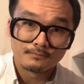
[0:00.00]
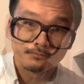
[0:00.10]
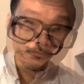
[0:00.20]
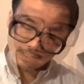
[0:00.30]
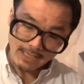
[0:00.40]

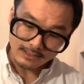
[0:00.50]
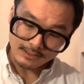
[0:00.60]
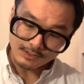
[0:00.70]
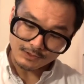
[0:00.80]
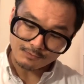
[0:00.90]

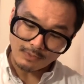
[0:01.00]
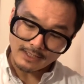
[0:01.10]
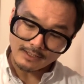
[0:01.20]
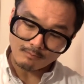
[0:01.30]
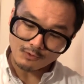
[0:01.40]
Next, spine
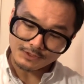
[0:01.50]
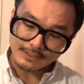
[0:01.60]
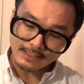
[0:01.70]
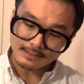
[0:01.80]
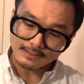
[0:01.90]
number
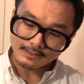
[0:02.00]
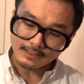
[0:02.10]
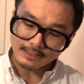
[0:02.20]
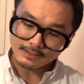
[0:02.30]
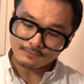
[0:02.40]

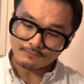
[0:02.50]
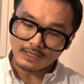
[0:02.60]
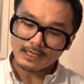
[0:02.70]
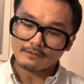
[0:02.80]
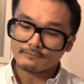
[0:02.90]

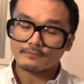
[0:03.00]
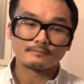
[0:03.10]
665.